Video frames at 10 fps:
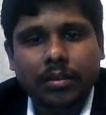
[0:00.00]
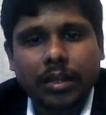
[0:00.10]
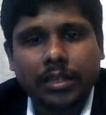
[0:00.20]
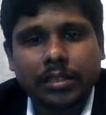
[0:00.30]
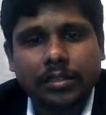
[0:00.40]

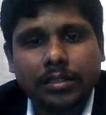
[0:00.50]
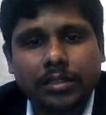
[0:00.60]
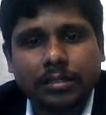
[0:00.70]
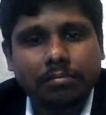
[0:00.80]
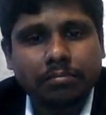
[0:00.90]
and
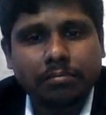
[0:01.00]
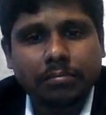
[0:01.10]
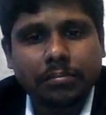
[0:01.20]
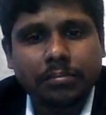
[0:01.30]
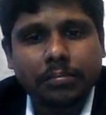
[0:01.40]

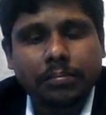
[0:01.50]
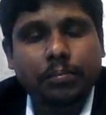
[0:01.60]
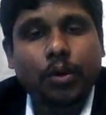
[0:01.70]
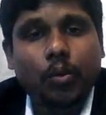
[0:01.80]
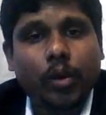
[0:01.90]

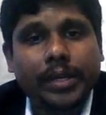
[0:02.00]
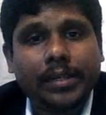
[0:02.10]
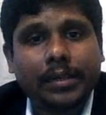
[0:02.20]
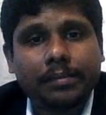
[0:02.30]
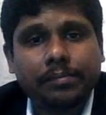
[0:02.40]
provide
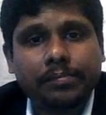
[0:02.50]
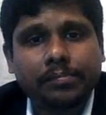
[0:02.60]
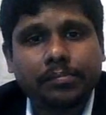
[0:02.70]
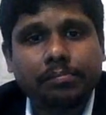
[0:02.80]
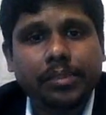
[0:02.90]
the
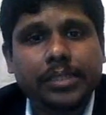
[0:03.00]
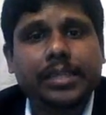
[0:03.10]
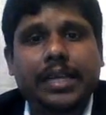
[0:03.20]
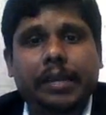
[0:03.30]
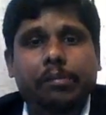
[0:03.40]
bigger
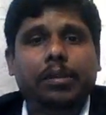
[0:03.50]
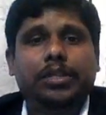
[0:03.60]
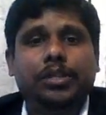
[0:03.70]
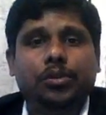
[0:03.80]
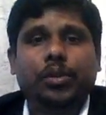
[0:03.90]

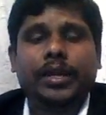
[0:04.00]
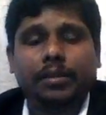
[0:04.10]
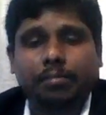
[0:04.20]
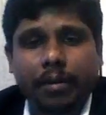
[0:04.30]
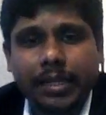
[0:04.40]
capability to the
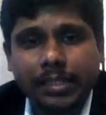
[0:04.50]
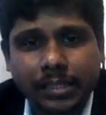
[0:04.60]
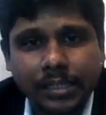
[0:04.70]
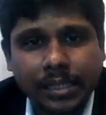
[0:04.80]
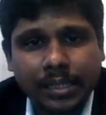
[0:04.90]

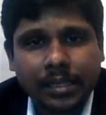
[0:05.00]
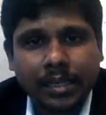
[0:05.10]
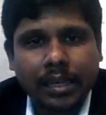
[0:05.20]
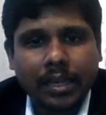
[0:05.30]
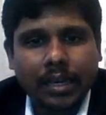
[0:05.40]
enterprise,
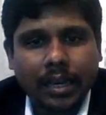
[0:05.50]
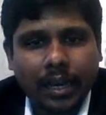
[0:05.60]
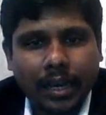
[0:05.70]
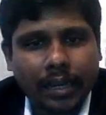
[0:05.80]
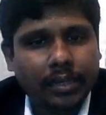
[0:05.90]

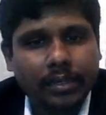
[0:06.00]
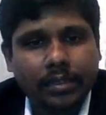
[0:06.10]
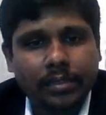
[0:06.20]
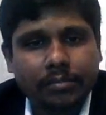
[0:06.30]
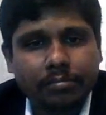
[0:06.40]

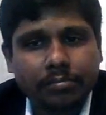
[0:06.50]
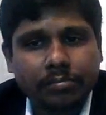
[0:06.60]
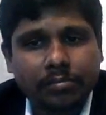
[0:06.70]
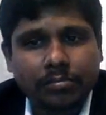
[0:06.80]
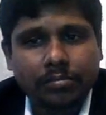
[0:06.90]
and
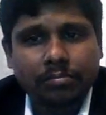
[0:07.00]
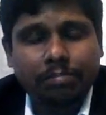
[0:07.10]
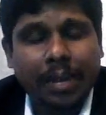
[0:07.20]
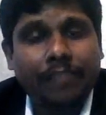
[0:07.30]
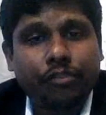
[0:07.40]

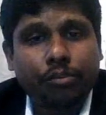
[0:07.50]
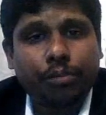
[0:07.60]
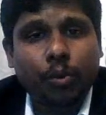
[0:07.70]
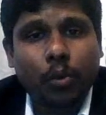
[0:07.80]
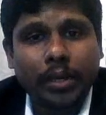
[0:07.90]
platform
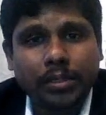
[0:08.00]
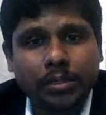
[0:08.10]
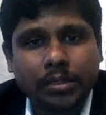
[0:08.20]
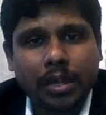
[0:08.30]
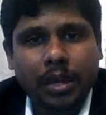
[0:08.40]

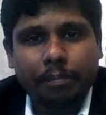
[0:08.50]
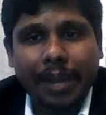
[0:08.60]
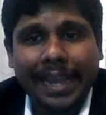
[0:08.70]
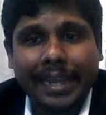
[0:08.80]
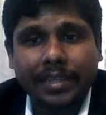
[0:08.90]
providers are
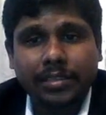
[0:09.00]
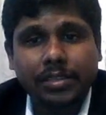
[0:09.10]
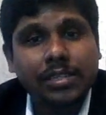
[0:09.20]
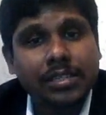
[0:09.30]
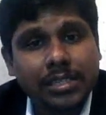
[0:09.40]
packaged
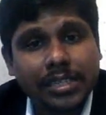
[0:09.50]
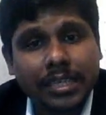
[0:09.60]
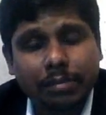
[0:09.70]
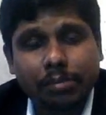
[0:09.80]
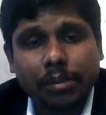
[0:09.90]
these three
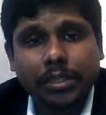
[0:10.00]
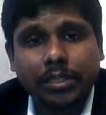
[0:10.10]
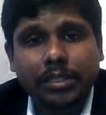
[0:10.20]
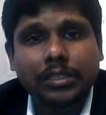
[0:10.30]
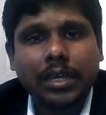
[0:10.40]

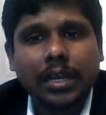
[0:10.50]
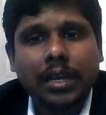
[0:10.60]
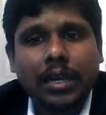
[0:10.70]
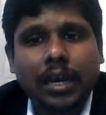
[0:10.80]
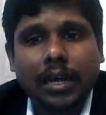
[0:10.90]
capabilities
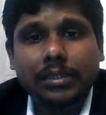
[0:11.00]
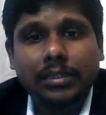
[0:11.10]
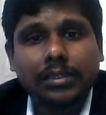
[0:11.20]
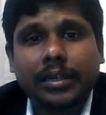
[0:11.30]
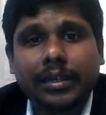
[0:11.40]

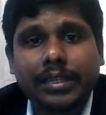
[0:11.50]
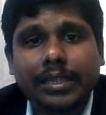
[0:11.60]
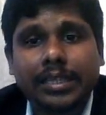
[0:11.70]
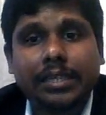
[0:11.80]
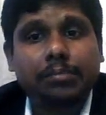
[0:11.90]
under
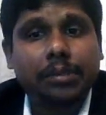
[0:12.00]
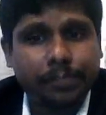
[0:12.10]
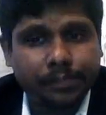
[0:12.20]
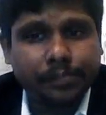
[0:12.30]
EMM.